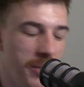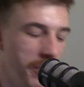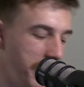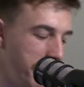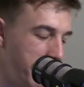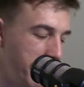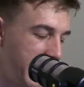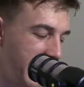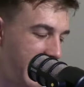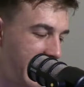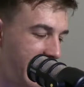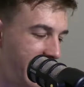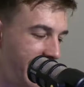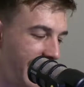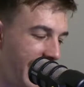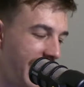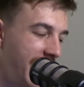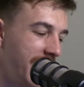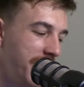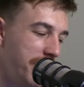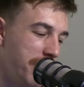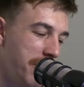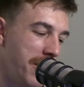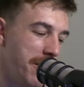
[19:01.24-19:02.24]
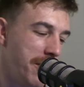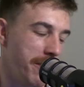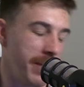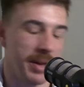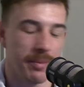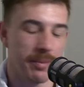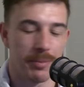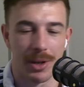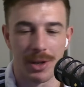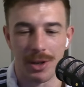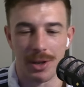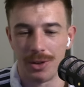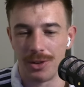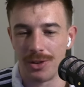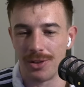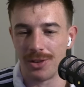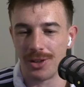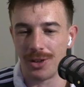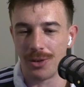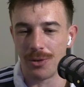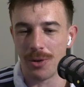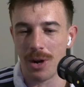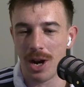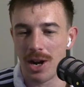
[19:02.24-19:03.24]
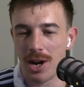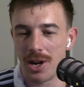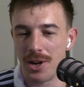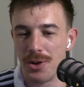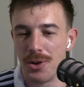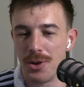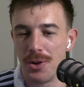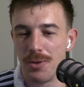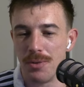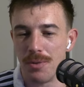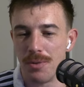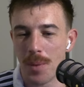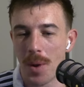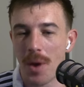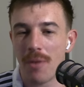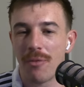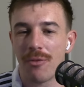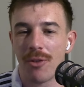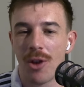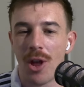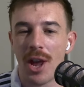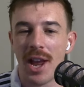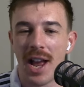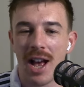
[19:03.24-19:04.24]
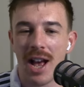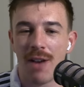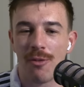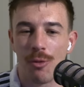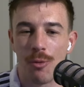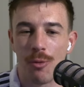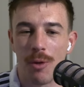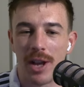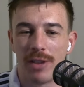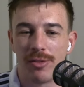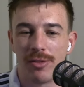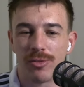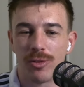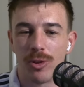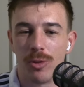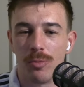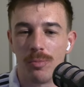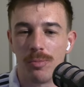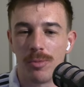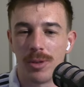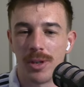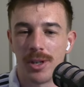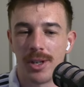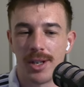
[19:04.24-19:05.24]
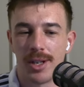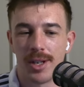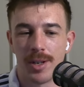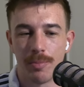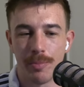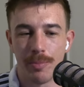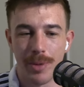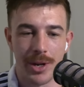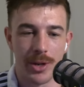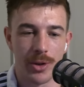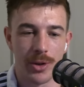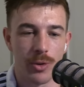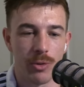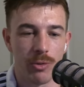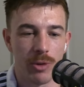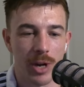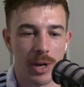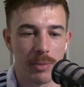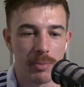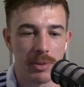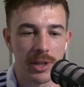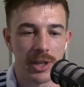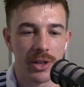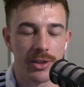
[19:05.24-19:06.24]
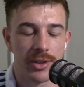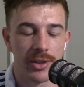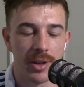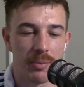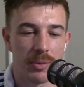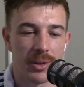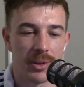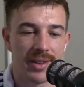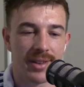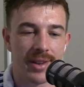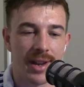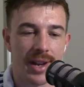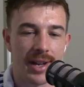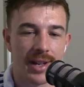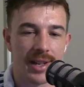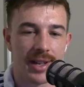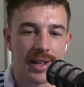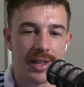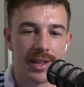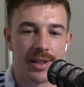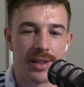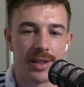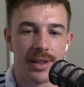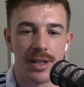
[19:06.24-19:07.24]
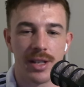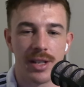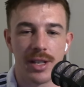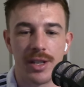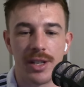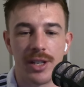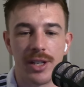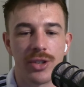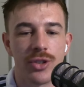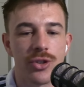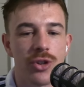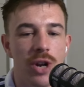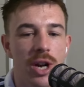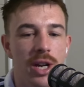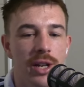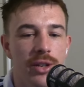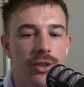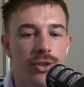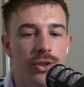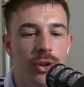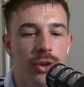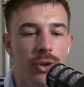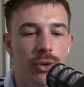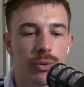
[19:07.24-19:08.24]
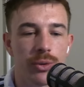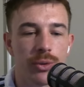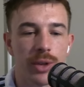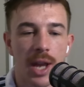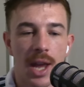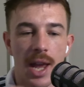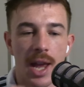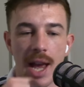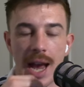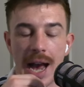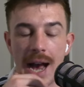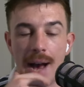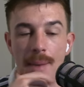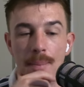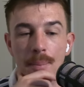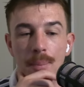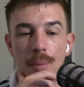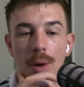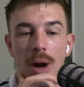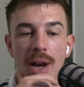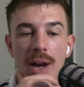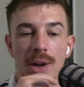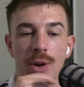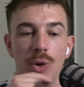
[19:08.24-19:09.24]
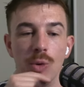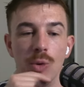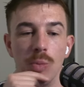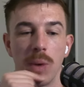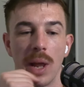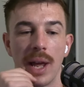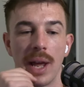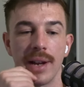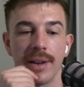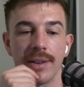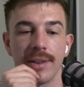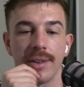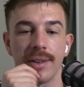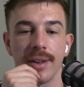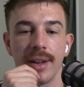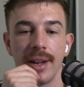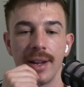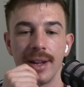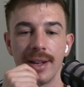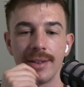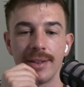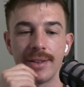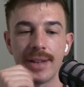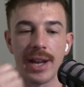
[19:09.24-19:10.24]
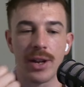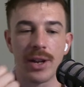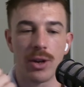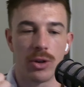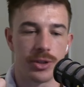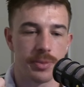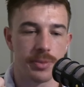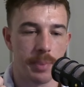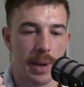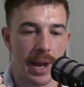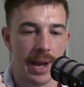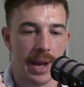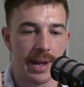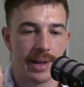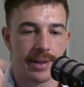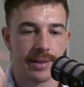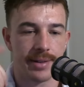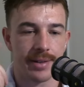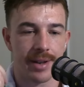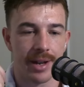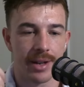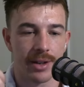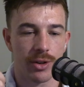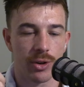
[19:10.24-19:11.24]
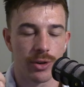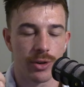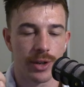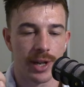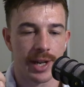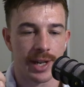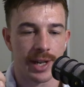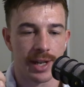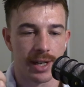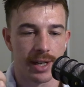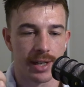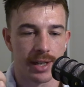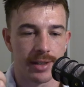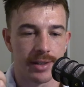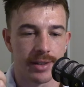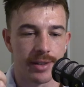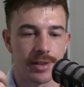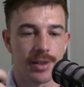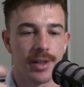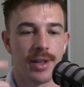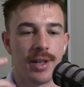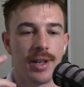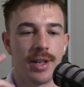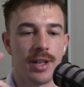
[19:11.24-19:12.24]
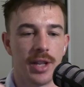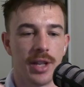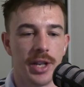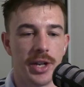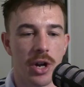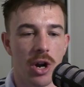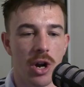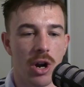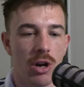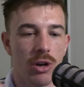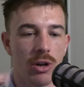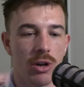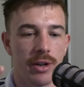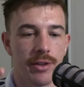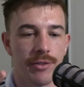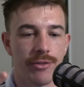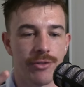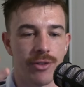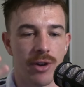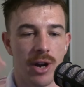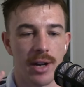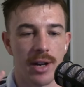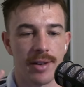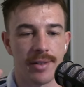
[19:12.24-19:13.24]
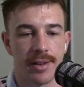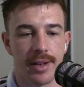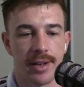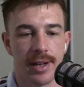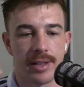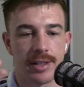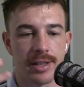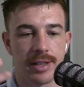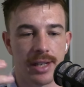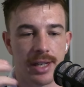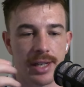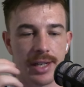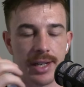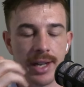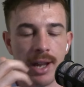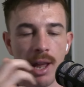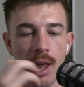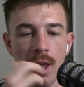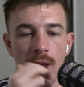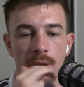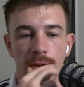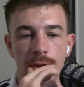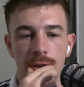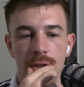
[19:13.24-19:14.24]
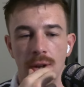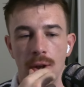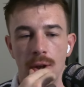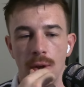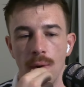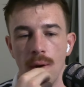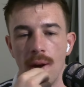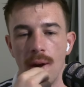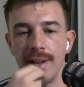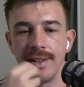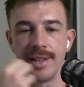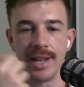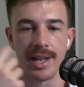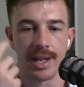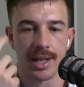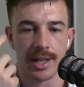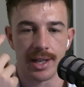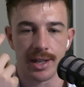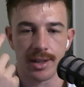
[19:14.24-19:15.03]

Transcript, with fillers: exactly what I mean because you are a fly half away from pinnacle rugby, some would say, in, in the Australian circles. Um, my All Blacks take on Japan, take on England, then Ireland, France, and Italy. So ideally,